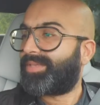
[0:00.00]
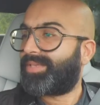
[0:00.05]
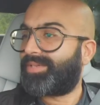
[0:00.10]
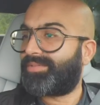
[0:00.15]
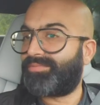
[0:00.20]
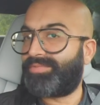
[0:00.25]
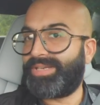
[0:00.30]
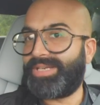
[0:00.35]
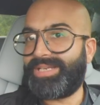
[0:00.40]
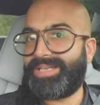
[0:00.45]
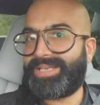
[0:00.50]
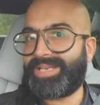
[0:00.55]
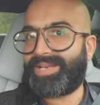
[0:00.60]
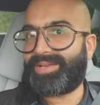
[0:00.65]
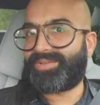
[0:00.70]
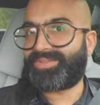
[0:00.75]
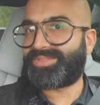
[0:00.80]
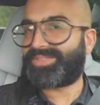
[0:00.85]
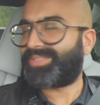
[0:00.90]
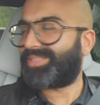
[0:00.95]
You can really get it
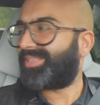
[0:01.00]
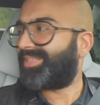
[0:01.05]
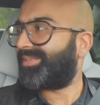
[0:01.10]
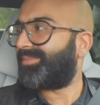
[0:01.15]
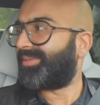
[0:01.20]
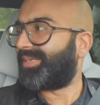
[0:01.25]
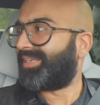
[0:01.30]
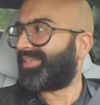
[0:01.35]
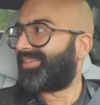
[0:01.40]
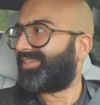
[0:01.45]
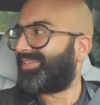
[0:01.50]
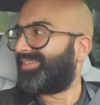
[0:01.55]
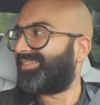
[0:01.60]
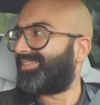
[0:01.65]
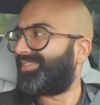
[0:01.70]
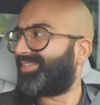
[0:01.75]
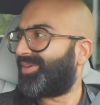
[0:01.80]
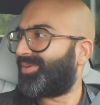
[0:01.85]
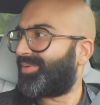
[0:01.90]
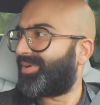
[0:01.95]
onto the limit
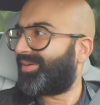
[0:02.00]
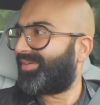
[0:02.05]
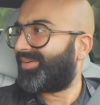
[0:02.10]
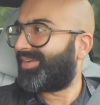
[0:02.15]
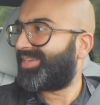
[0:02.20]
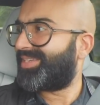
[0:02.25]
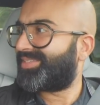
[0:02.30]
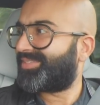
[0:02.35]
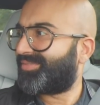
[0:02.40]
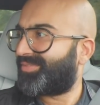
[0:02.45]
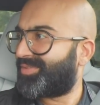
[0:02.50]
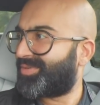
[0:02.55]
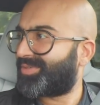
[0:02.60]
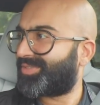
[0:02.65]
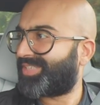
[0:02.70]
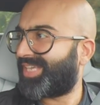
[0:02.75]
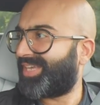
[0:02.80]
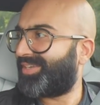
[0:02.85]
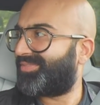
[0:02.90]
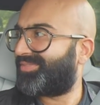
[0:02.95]
and know where it is and feel
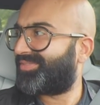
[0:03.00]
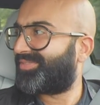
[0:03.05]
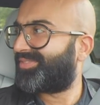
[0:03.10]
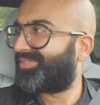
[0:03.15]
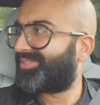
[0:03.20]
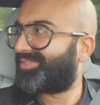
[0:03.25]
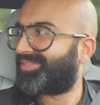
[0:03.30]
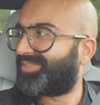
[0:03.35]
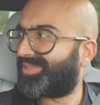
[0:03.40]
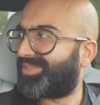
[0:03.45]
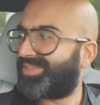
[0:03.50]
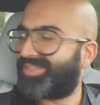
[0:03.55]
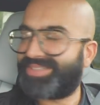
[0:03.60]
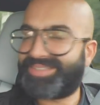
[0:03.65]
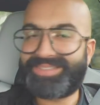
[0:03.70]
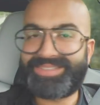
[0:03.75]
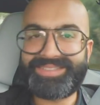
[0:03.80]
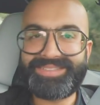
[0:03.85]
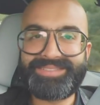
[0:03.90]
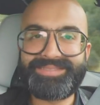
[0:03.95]
safe doing
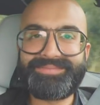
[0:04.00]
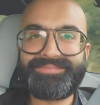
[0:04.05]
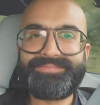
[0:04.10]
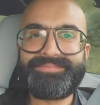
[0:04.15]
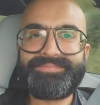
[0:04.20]
it. Yeah.